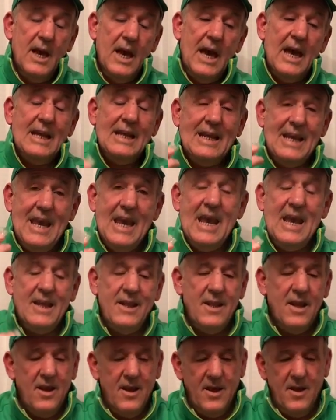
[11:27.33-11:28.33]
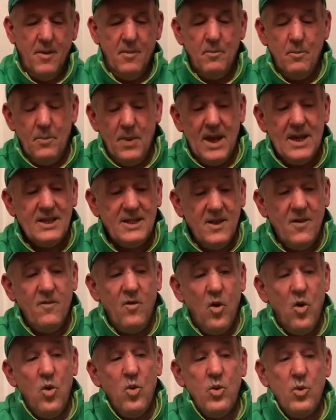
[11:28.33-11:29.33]
And then, best of
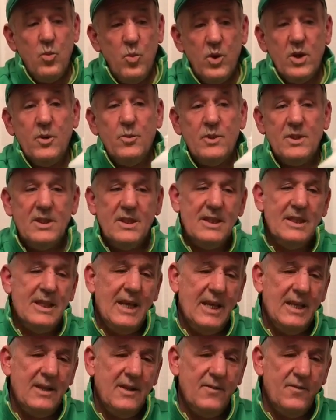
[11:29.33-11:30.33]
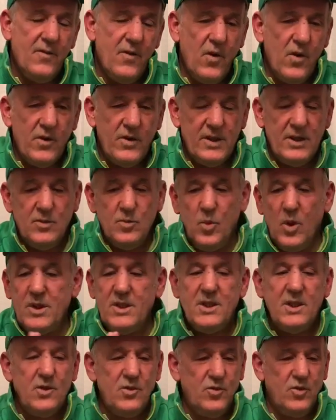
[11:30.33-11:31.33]
all, and what it was intended for is,
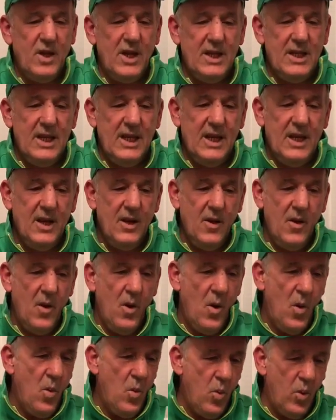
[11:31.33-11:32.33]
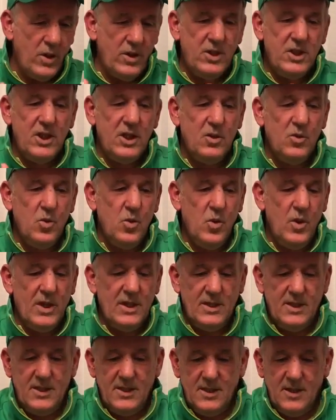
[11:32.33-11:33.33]
once it's ready, once you know
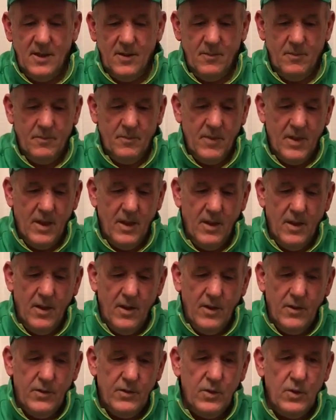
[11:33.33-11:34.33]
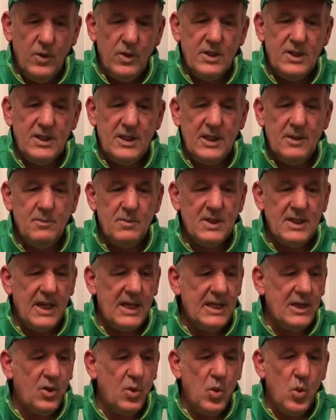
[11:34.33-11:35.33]
it's through its steep
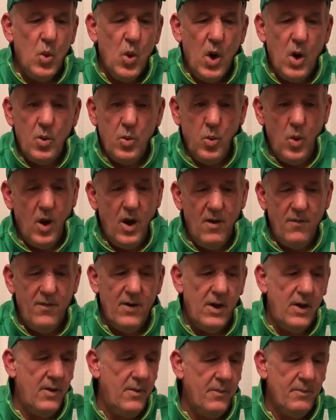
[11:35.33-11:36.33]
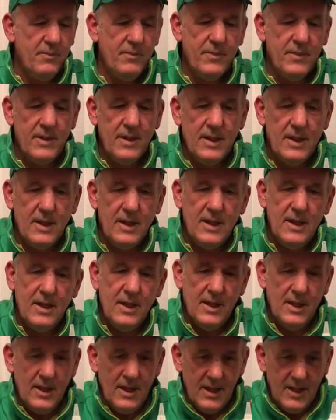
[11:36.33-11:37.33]
cycle or whatever,
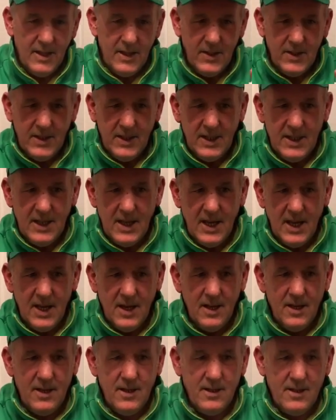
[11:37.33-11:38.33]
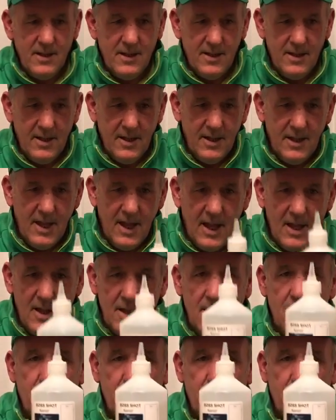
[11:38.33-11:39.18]
look at that